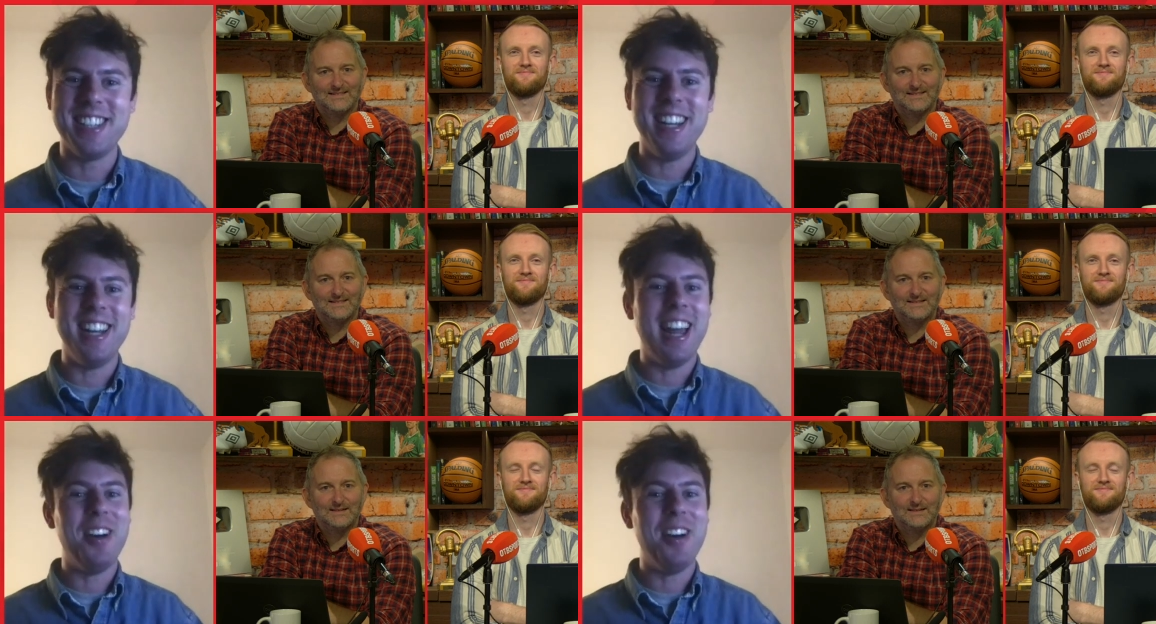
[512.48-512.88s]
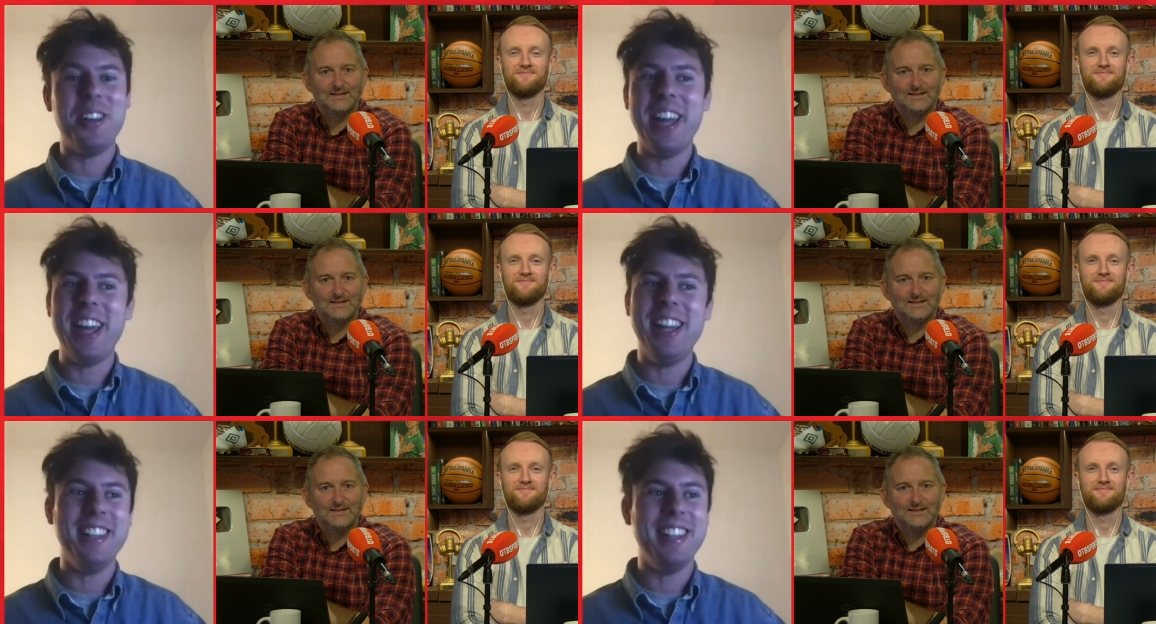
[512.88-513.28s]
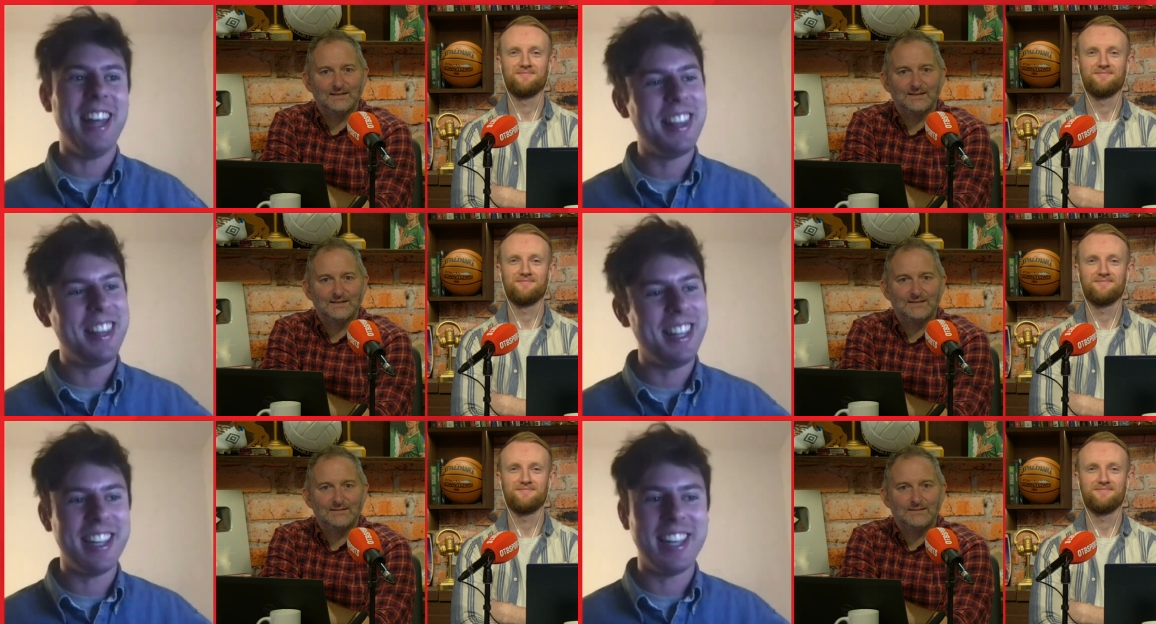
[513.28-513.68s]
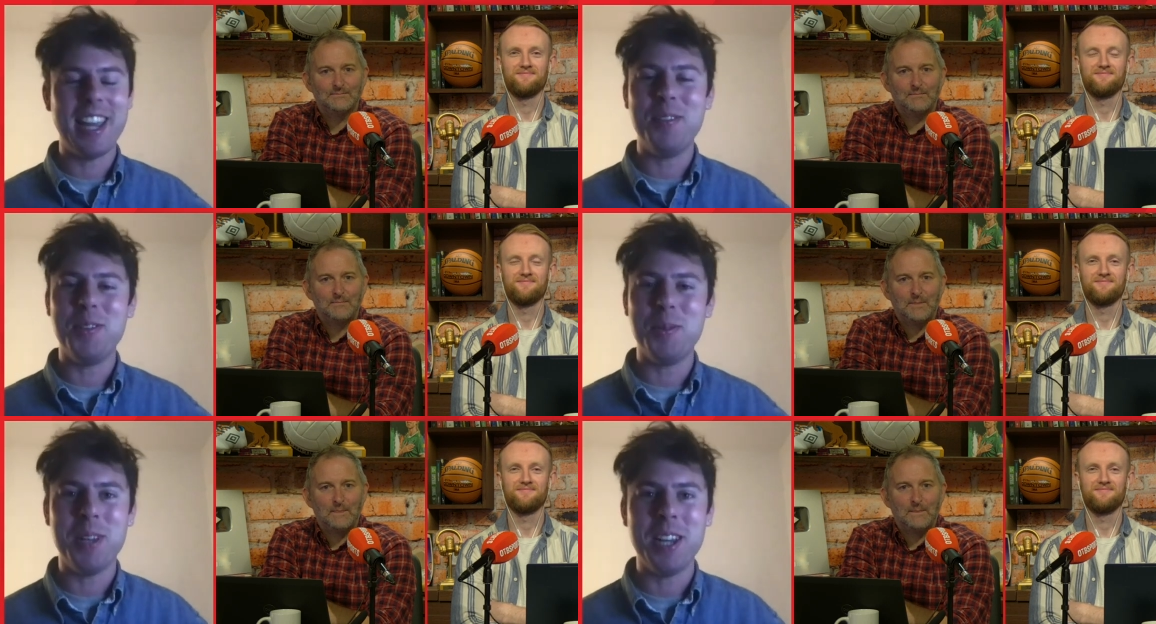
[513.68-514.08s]
Speaker 1: and how the hell that thing
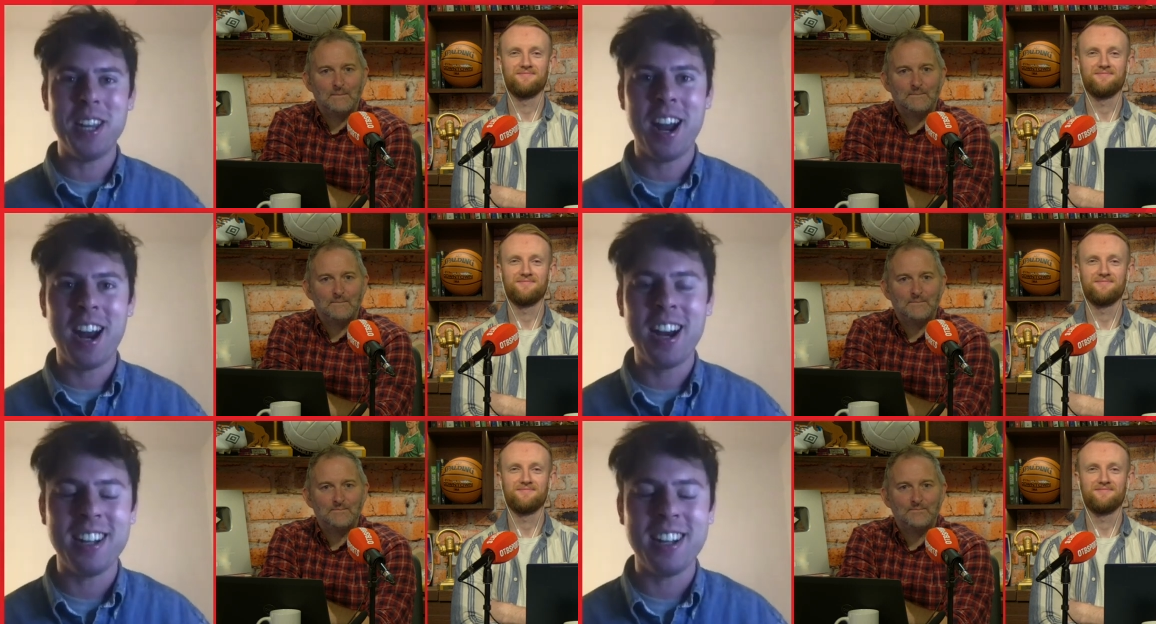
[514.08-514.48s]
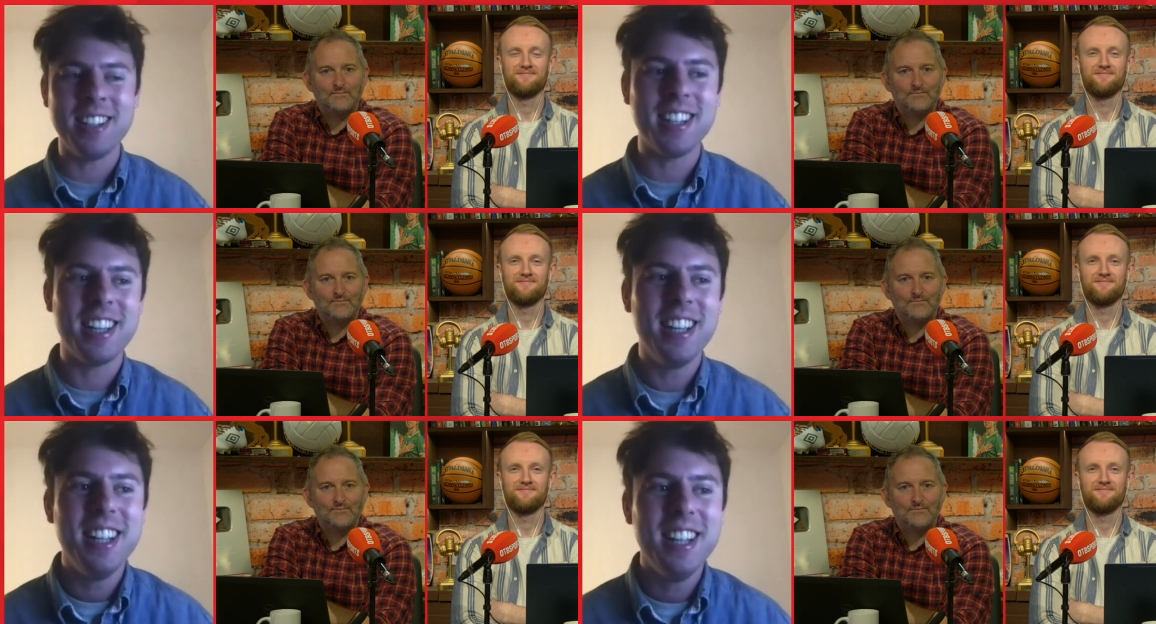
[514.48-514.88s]
came to be in Ireland,